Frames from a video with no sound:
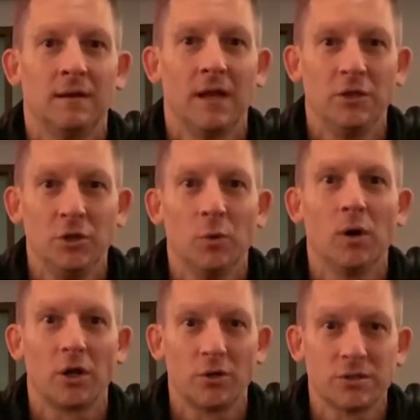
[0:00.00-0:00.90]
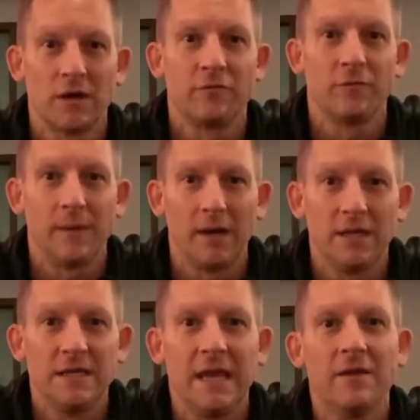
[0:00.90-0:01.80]
And you know where it goes on from there.
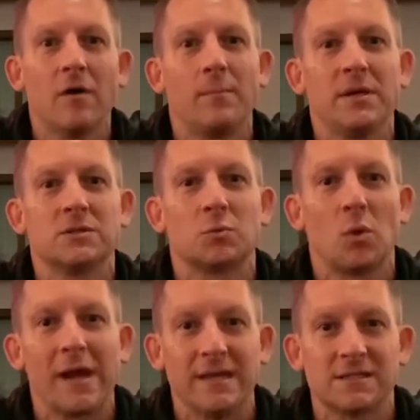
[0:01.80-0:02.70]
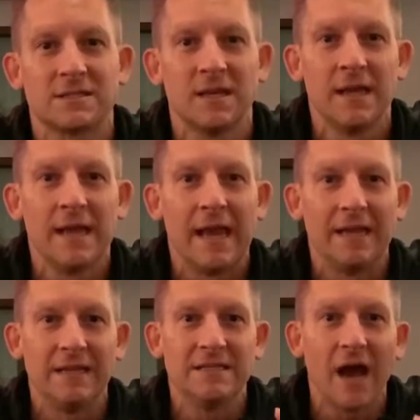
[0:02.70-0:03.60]
He gave up his rights and
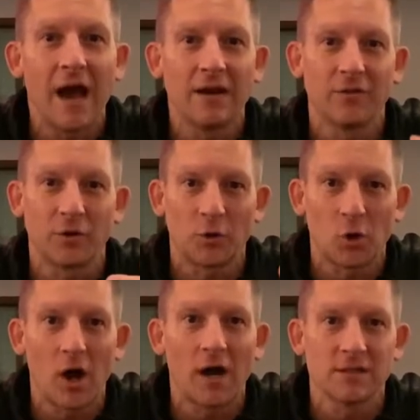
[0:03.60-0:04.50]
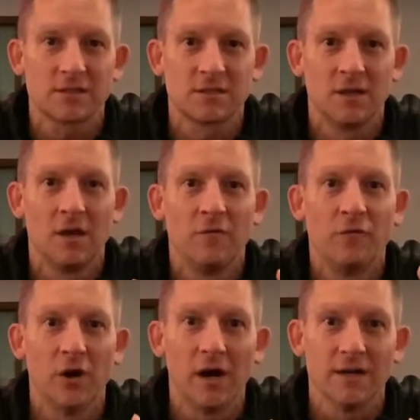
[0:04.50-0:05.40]
he died on the cross
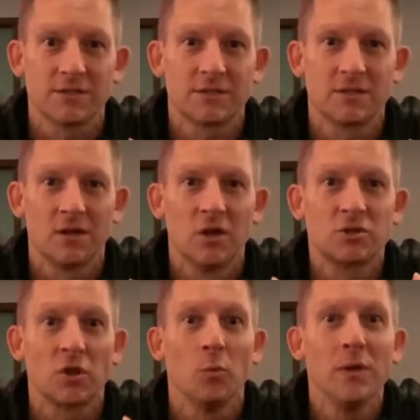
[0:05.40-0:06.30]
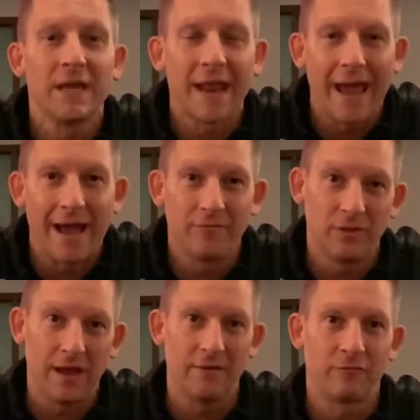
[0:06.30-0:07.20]
for us so that we can have
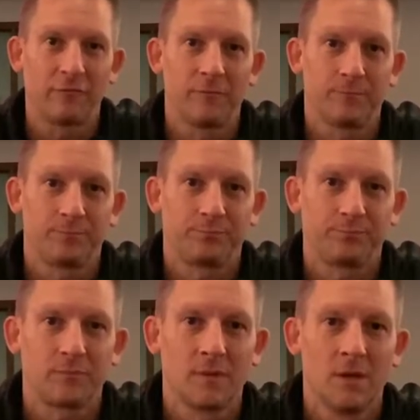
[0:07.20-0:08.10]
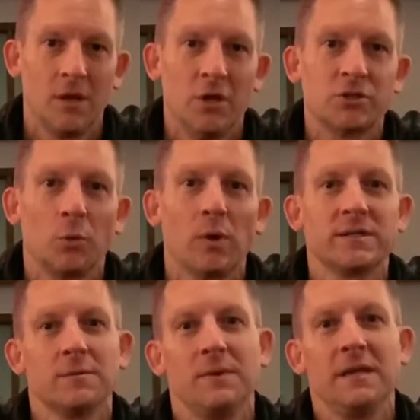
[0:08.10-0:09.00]
life. So what
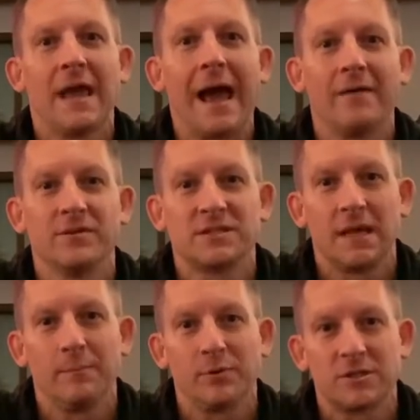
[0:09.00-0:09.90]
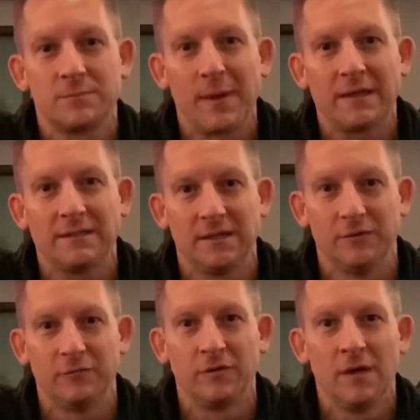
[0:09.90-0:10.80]
does it mean to have the same
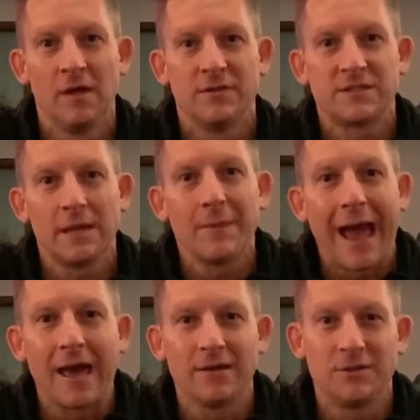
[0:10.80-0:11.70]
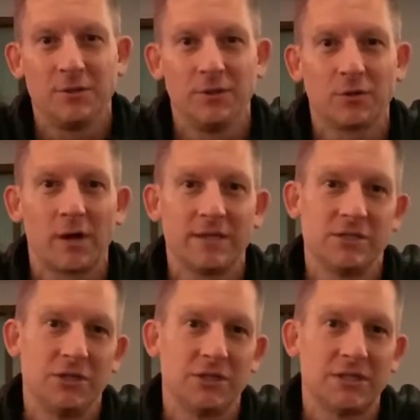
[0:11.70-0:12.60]
perspective, the same attitude that
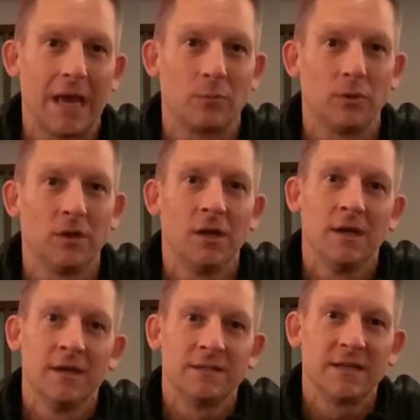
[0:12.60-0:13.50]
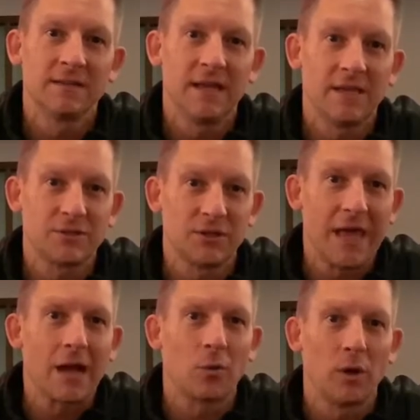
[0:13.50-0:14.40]
Christ Jesus had? Well, to get the answer to
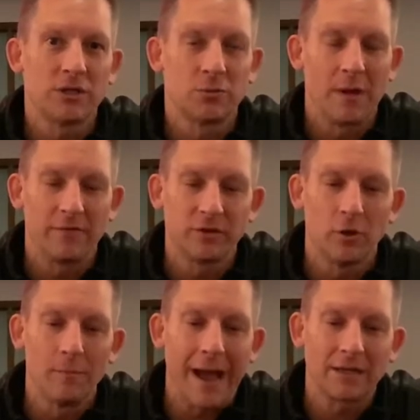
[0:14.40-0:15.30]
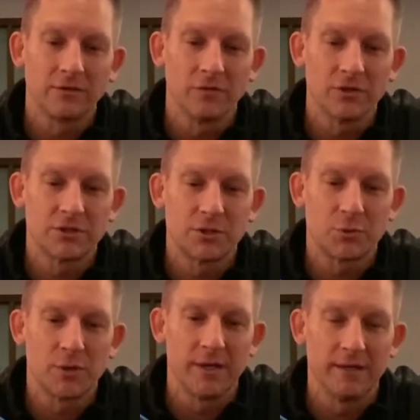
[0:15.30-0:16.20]
that question, we have to go back to verse
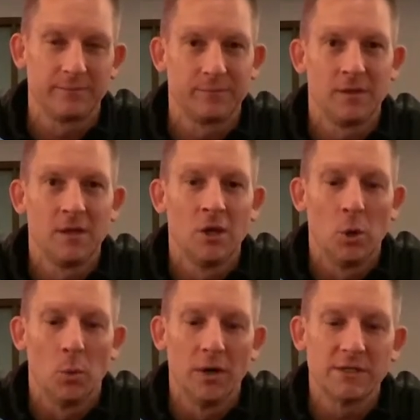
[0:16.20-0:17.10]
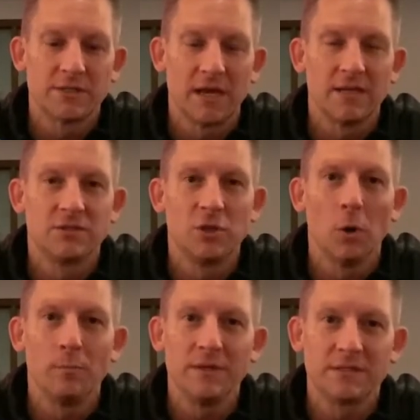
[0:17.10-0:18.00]
3, where it says,
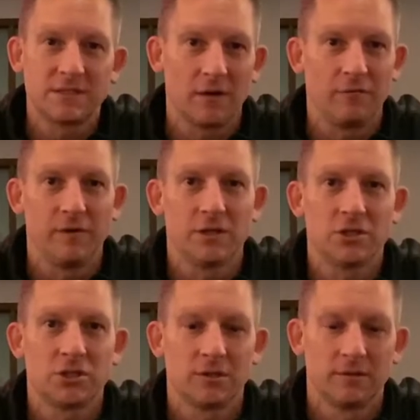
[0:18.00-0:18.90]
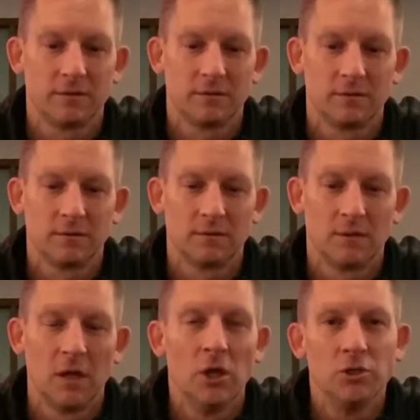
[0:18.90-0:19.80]
"Don't be selfish.
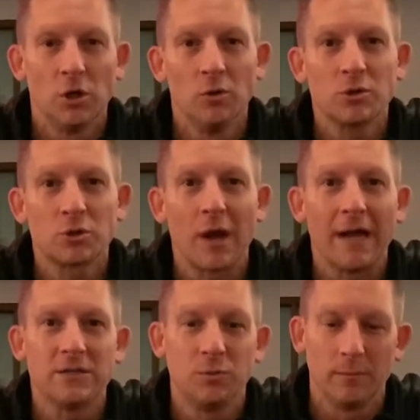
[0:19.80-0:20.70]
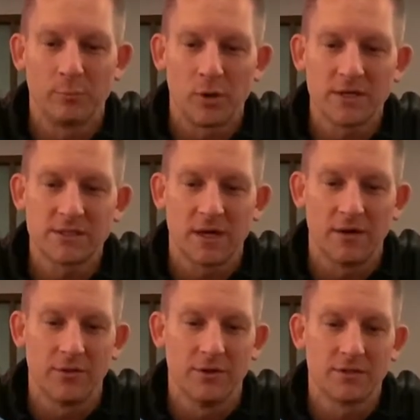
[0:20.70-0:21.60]
Don't try to impress
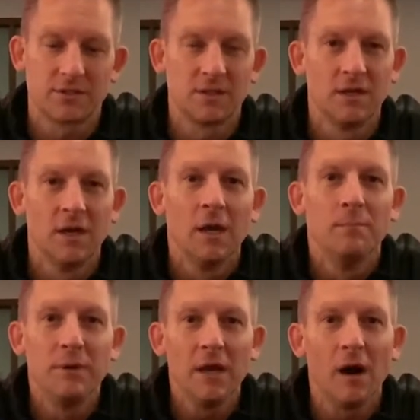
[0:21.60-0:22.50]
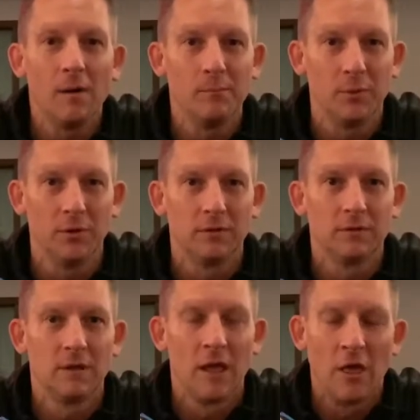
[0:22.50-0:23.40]
others. Be humble,
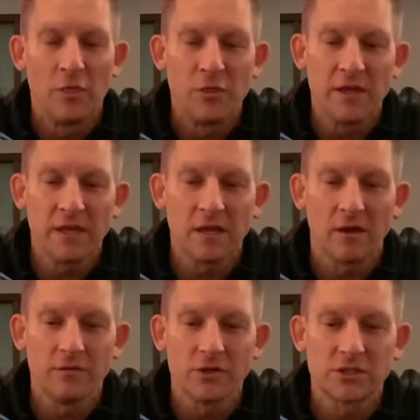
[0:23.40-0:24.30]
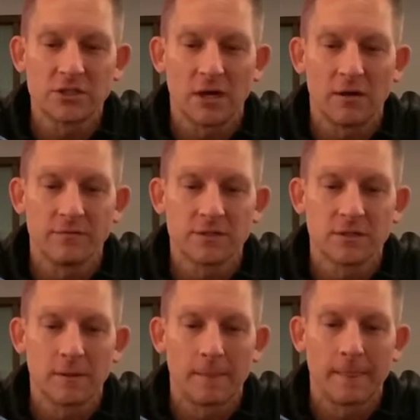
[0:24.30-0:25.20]
thinking of others
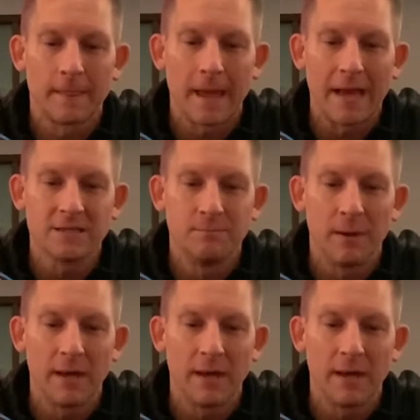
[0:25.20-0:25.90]
as